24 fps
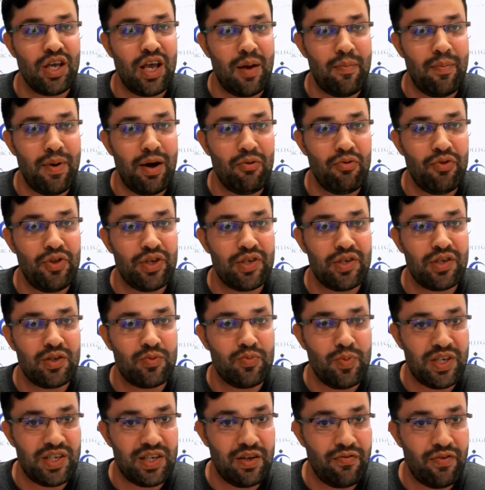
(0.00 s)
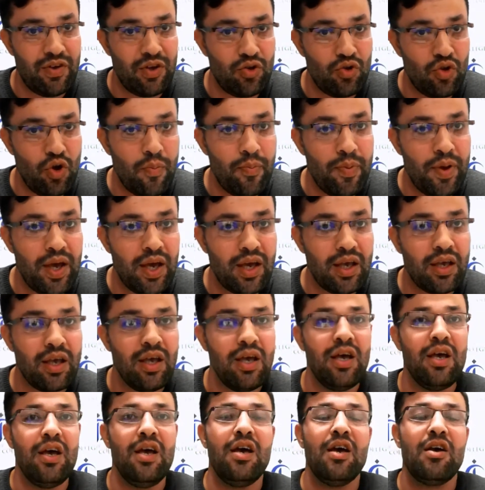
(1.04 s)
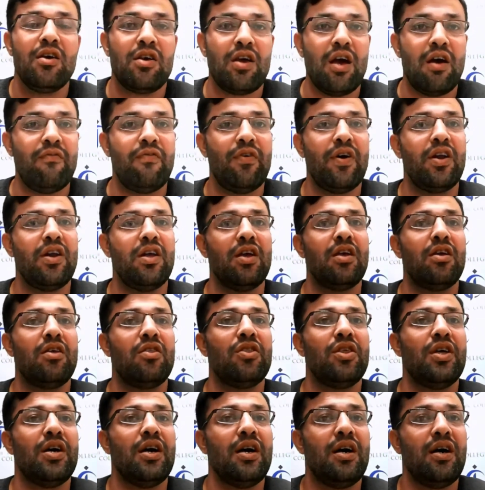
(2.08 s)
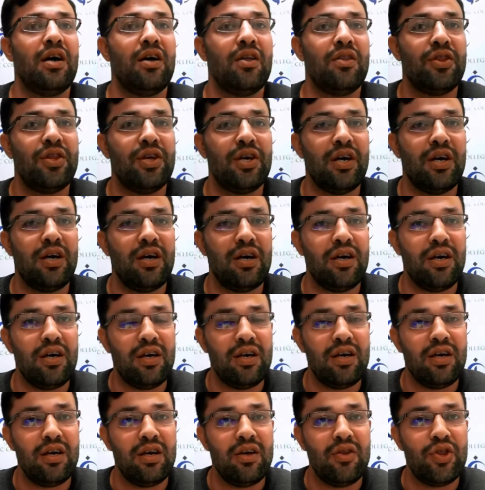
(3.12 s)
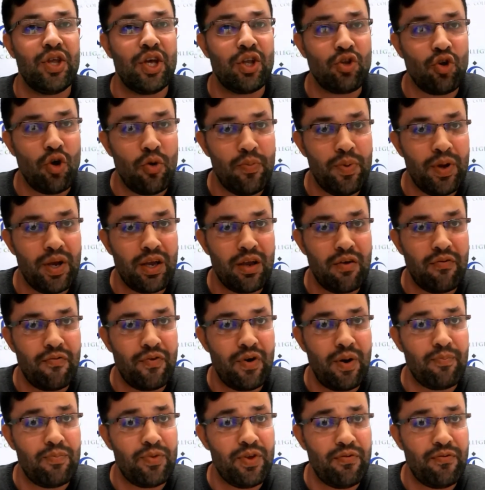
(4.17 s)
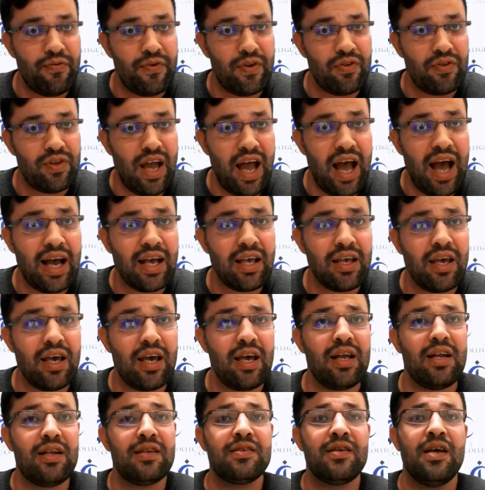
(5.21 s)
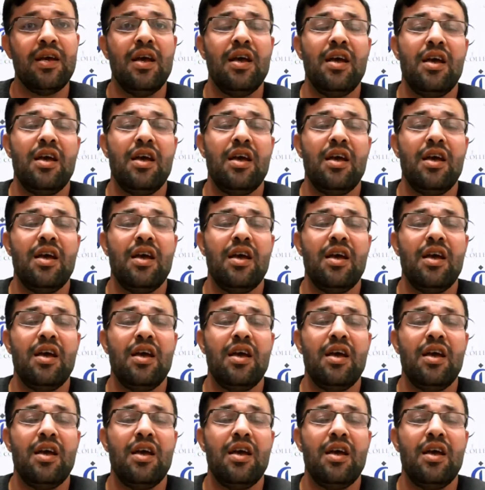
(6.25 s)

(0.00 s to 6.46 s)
about this specific topic, covering the topic from different angles.